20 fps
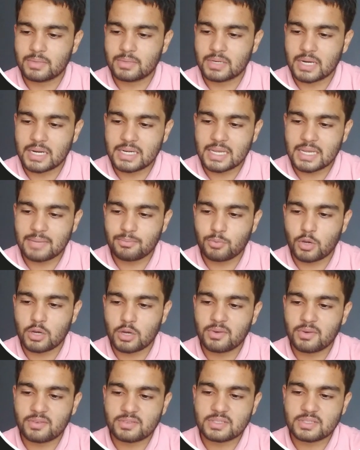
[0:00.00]
runtime
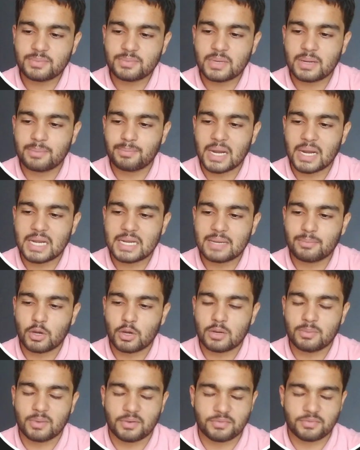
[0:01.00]
polymorphism, compile time
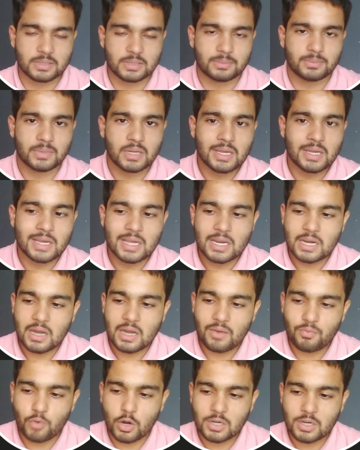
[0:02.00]
polymorphism.
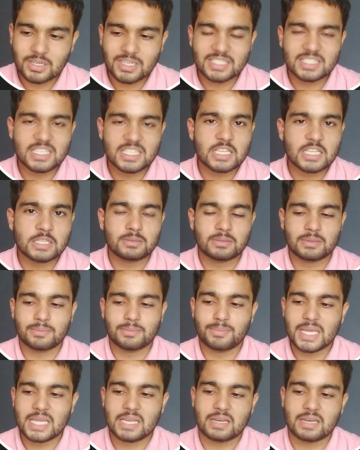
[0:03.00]
Now, what does this
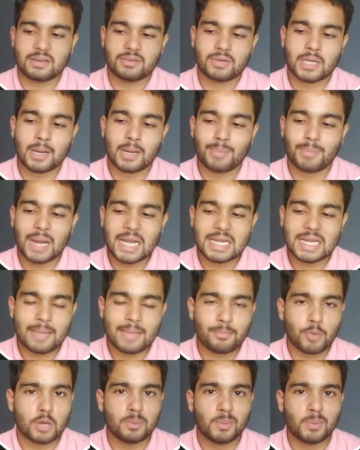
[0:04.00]
mean? Compile
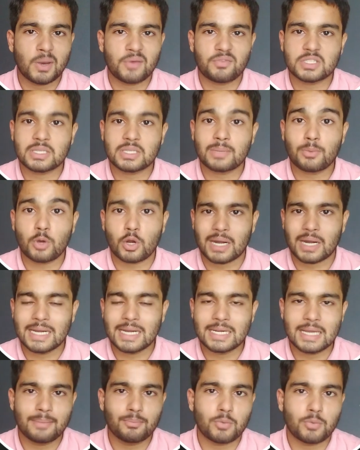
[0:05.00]
time polymorphism or
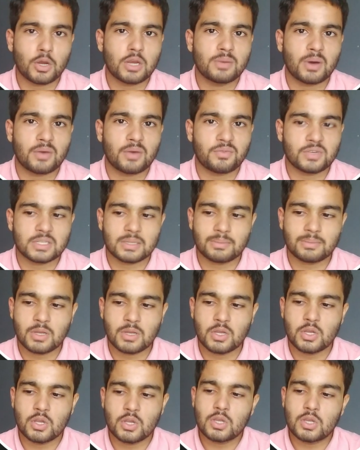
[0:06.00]
runtime polymorphism?
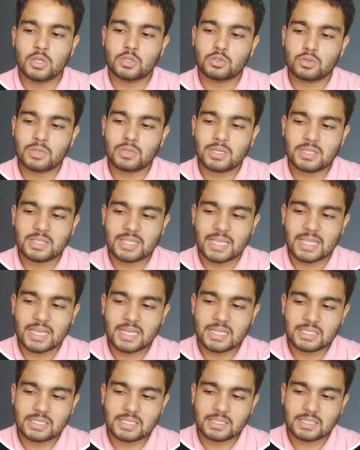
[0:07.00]
So the
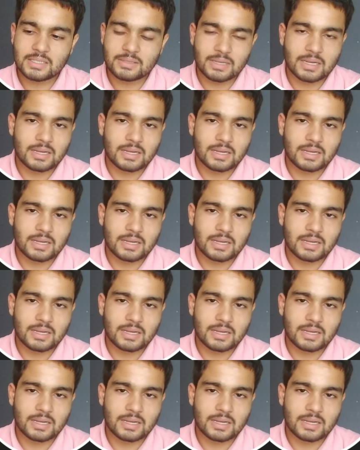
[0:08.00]
things